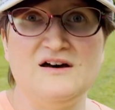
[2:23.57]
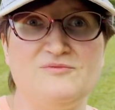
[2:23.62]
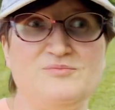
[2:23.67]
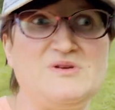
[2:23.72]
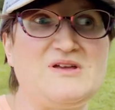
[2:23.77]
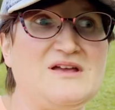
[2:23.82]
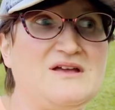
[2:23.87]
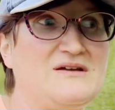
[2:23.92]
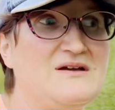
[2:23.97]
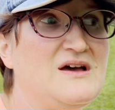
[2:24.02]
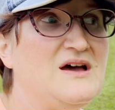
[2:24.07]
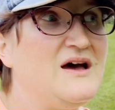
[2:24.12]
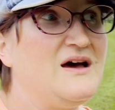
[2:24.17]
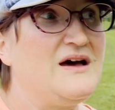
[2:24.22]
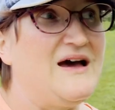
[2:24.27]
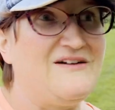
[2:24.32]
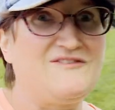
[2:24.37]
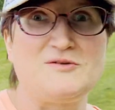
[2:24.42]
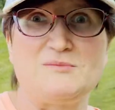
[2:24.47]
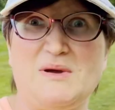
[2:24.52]
of
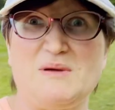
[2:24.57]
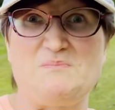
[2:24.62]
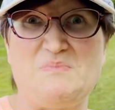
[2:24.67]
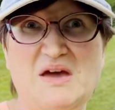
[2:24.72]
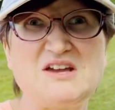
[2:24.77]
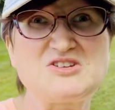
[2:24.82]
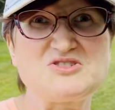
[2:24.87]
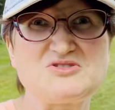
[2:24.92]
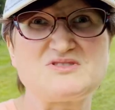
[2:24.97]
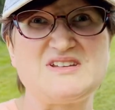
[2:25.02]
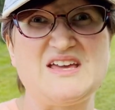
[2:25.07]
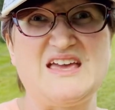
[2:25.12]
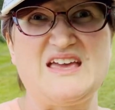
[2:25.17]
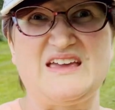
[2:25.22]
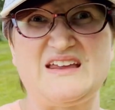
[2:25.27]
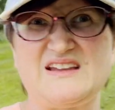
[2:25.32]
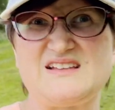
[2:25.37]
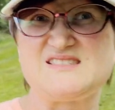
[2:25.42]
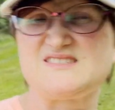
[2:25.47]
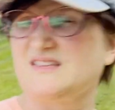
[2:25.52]
having my picture
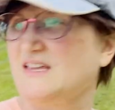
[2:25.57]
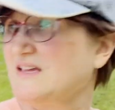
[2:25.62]
taken. It's